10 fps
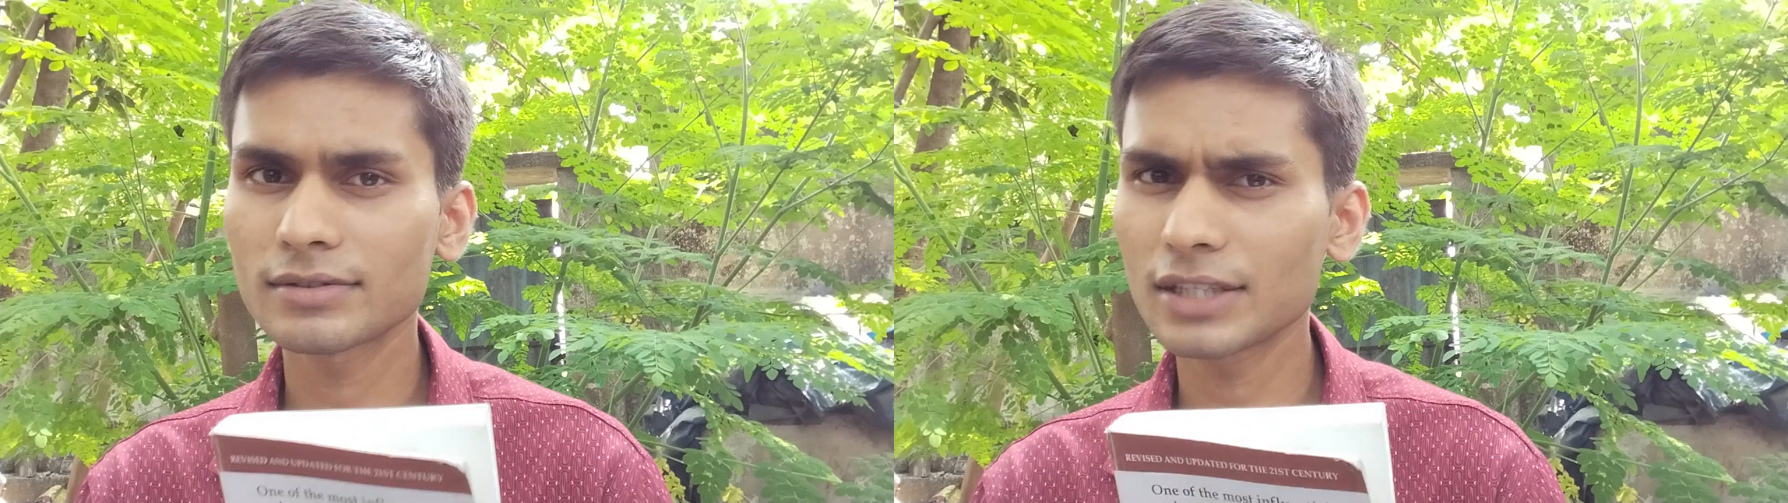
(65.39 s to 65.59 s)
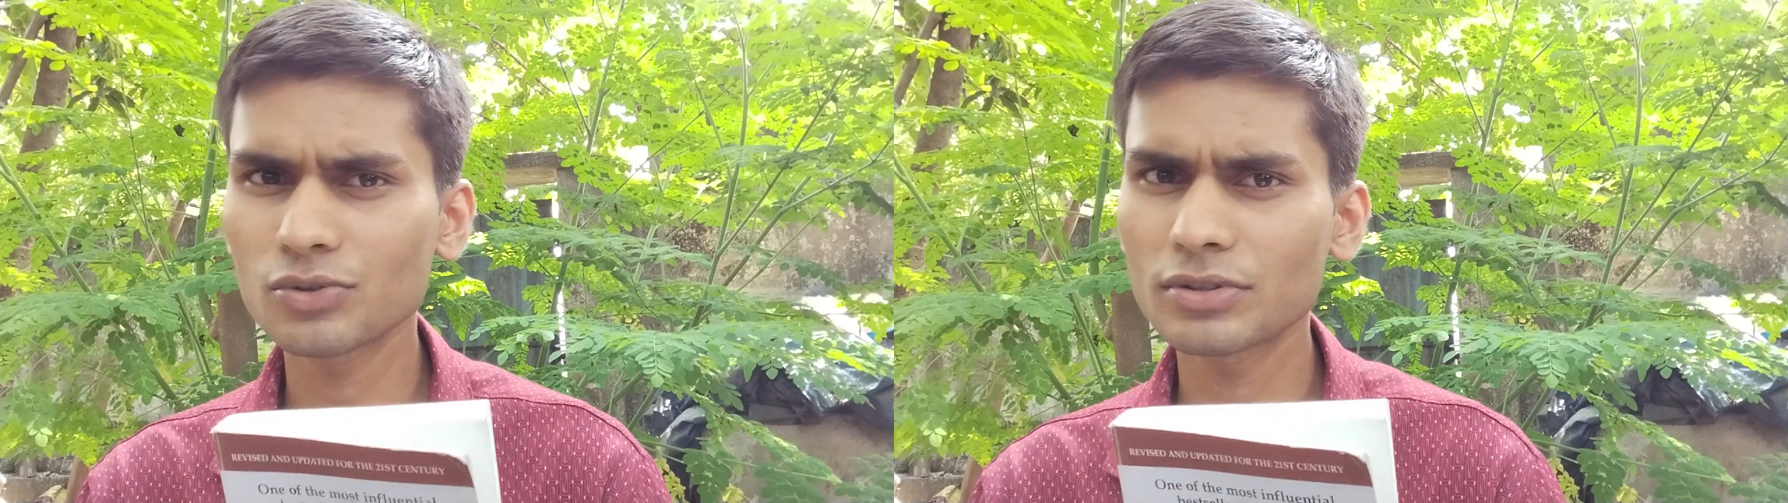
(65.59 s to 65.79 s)

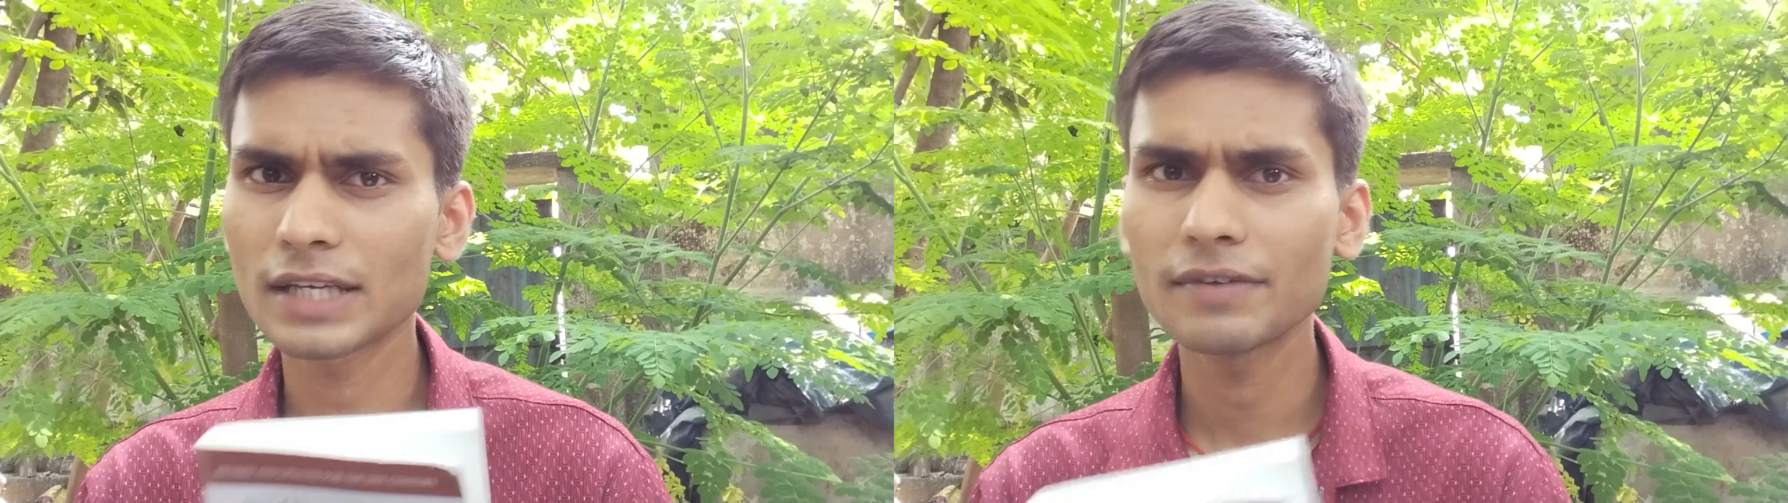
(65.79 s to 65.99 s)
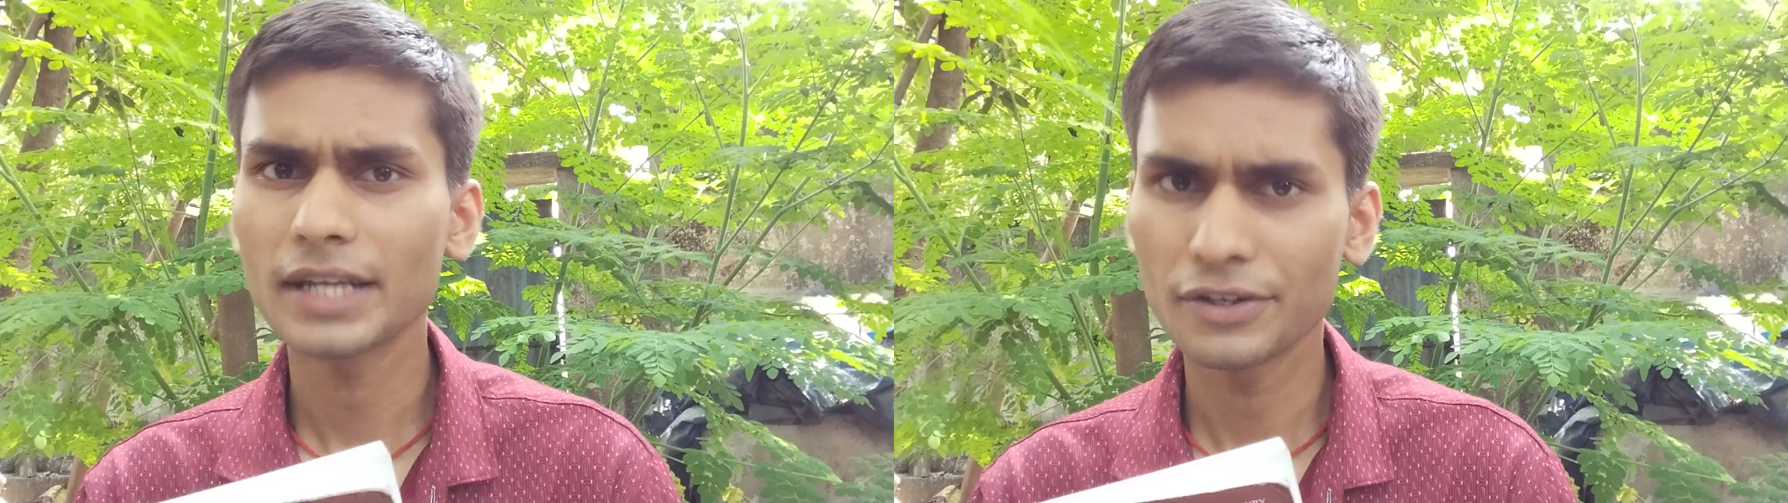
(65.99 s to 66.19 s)
6 or
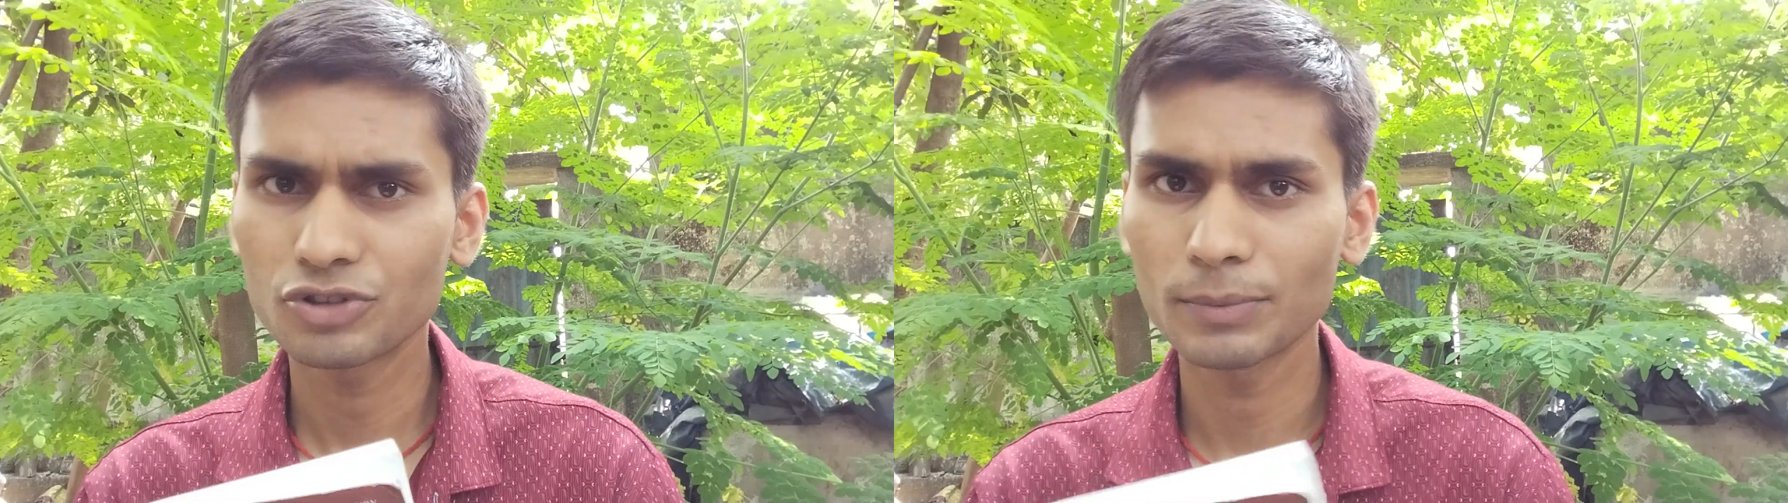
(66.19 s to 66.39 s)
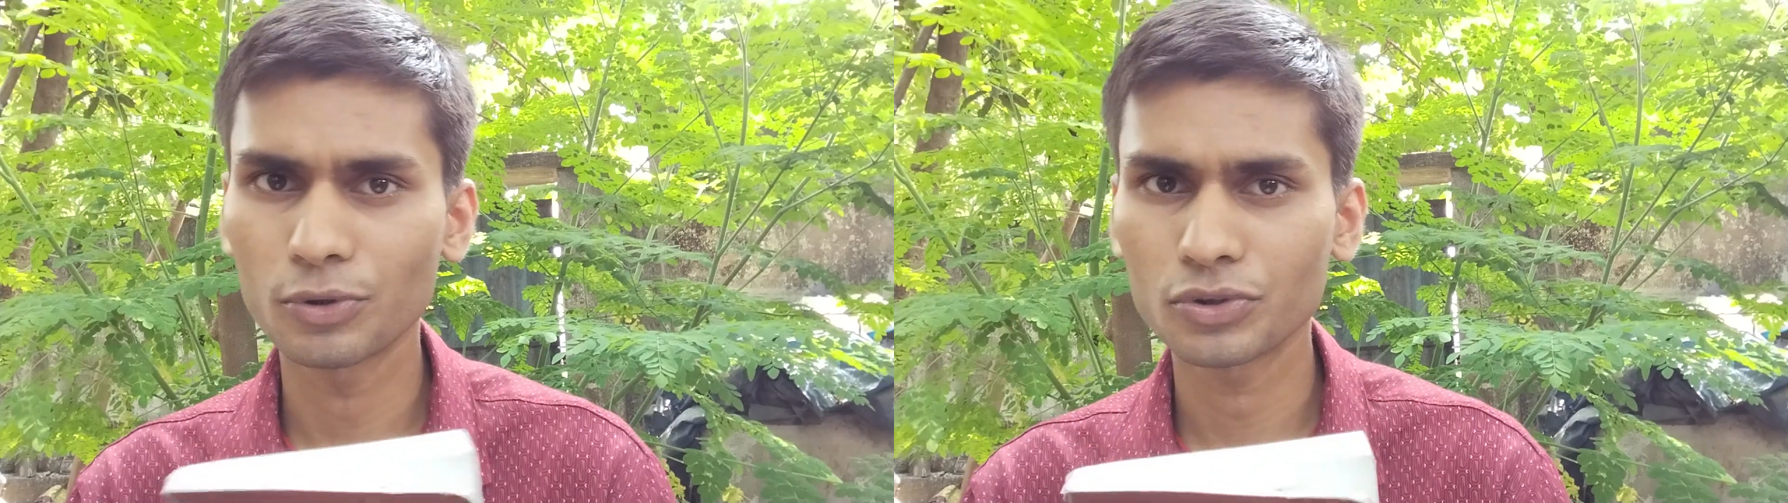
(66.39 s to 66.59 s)
7
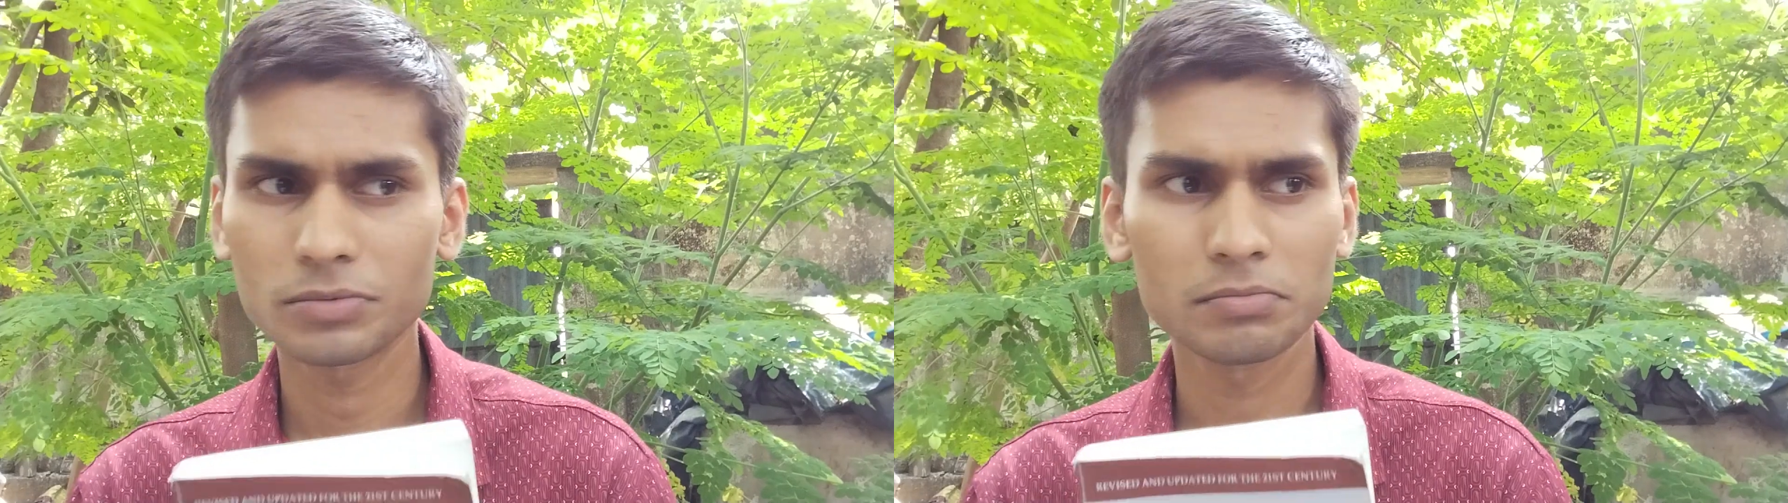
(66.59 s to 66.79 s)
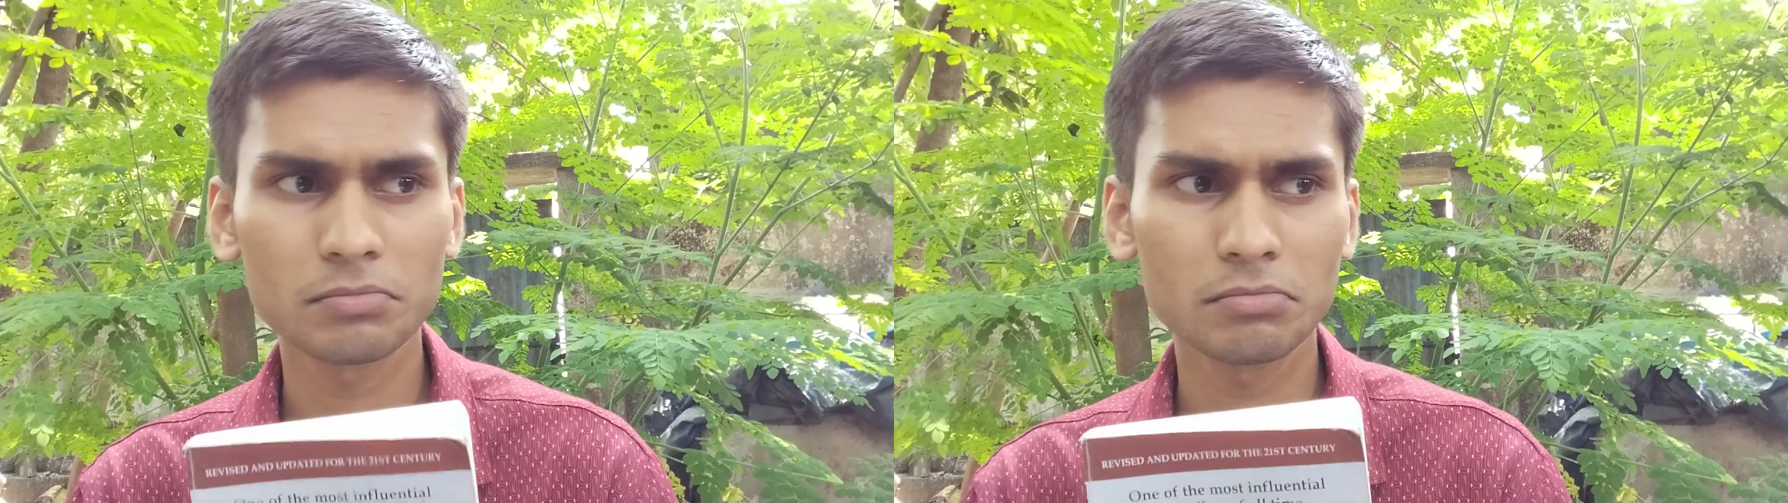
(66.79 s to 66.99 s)
history books.